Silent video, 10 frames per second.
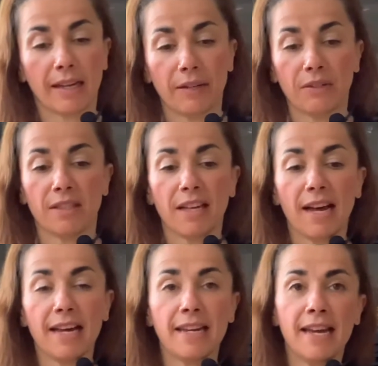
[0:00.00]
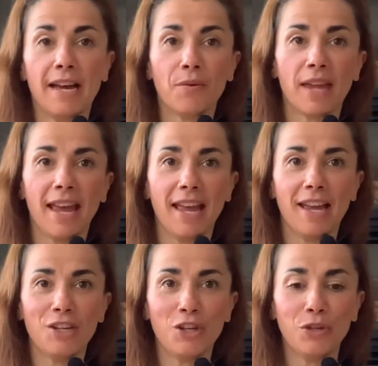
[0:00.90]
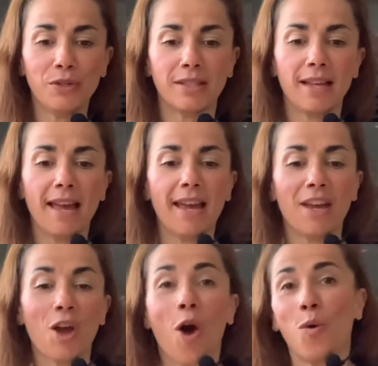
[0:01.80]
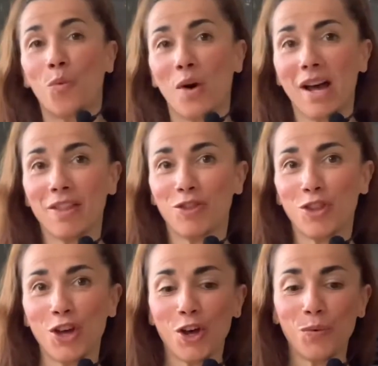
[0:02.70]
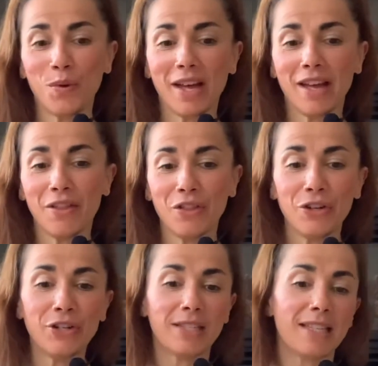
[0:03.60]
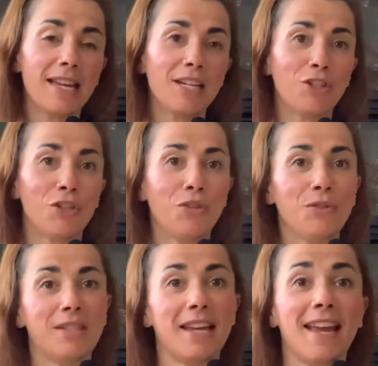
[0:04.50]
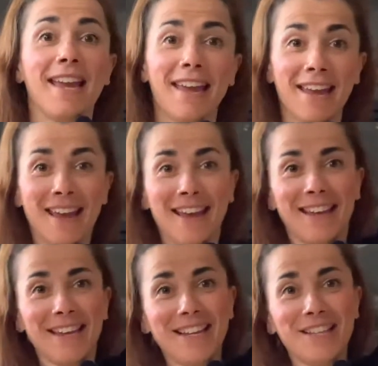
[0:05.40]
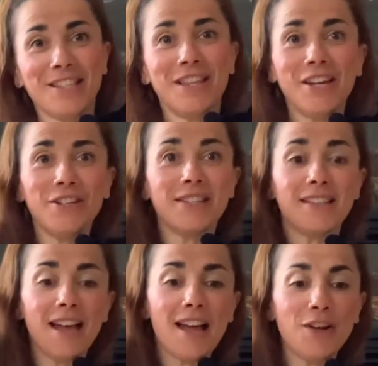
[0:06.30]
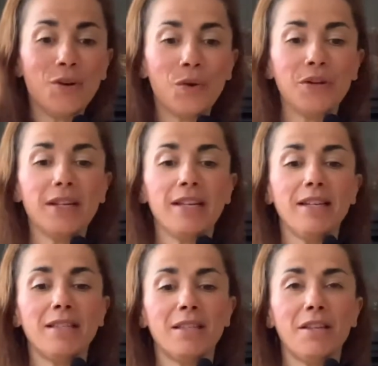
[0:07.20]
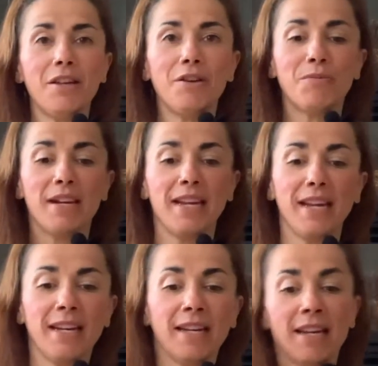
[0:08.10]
outside now, can you say what the weather's like today? Is there sun or is there rain?